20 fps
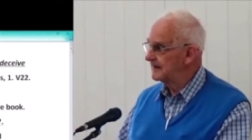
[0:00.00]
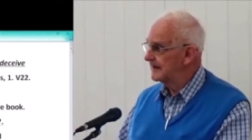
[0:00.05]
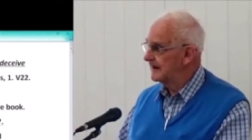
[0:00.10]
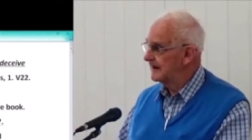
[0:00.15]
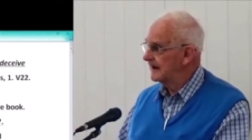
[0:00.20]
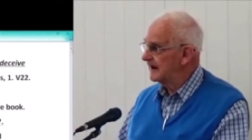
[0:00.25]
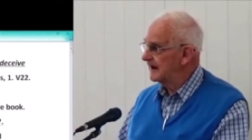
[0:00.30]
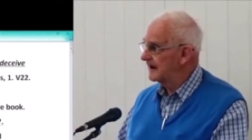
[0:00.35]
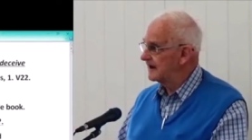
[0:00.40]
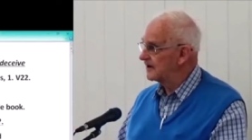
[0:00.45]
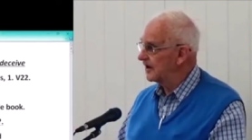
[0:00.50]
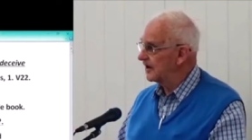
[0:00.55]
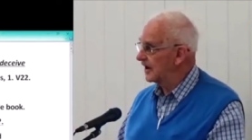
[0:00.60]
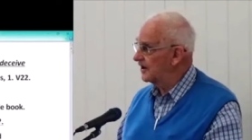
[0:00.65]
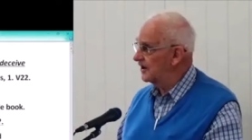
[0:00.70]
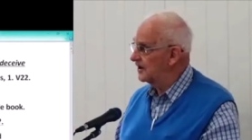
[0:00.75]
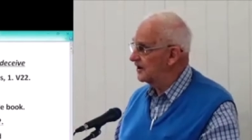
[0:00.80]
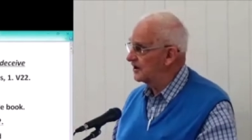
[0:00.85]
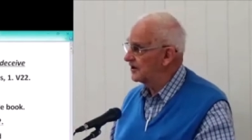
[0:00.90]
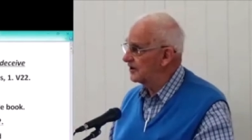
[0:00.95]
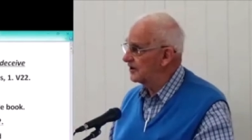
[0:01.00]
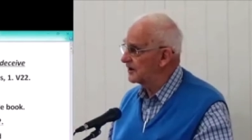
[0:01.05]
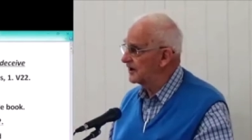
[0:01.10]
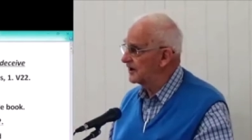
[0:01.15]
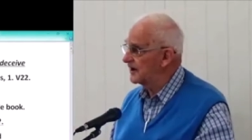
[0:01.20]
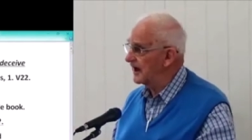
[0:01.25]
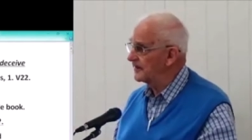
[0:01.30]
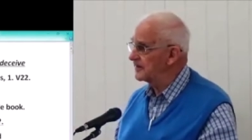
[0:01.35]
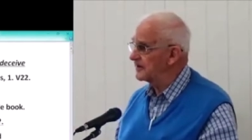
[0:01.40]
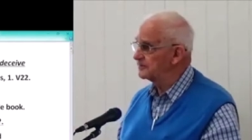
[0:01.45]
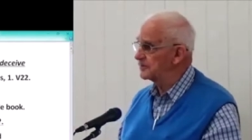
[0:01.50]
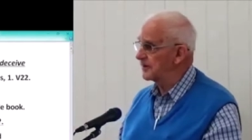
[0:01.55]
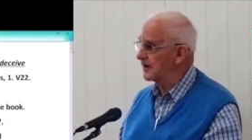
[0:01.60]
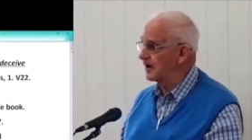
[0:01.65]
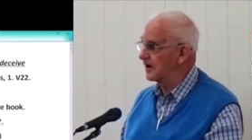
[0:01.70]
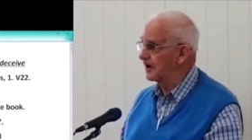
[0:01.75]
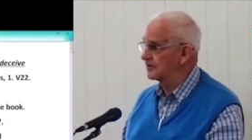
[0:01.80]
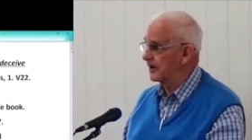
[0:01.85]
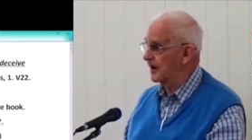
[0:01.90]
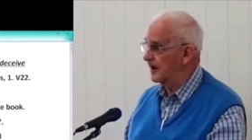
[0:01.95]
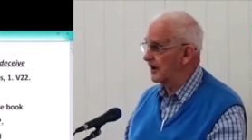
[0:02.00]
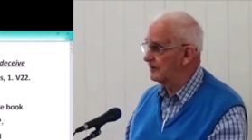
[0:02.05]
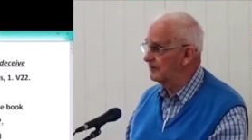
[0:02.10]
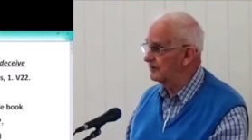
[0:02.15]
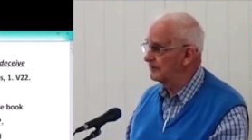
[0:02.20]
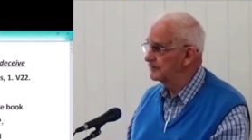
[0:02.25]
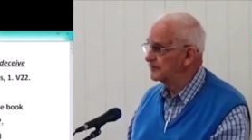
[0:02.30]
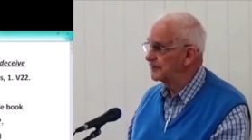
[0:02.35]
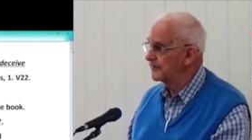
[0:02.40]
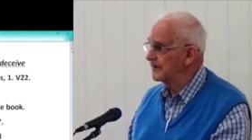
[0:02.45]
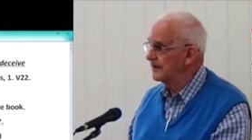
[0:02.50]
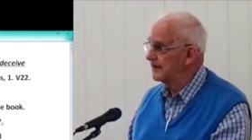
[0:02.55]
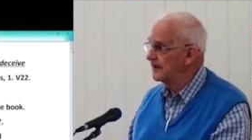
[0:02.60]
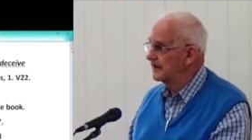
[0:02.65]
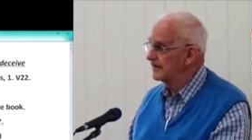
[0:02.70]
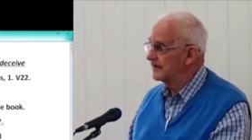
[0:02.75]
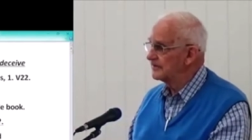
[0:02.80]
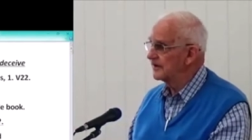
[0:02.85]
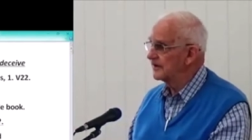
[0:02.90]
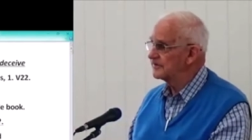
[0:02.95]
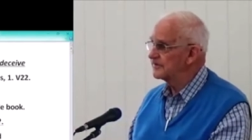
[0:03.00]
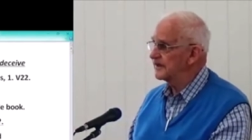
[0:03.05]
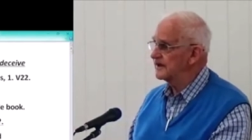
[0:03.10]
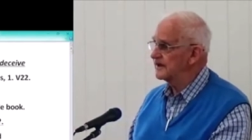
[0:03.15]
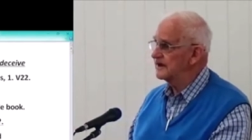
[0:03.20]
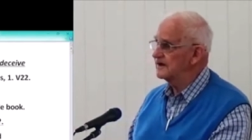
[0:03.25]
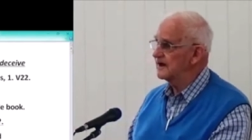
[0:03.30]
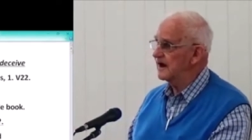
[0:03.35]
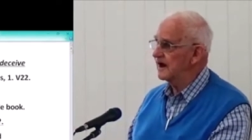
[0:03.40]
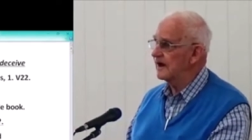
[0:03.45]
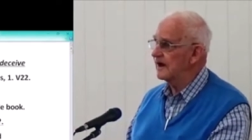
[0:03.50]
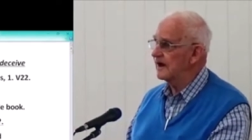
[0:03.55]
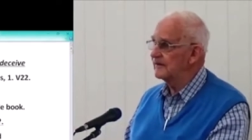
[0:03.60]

And I heard on another program that the uh,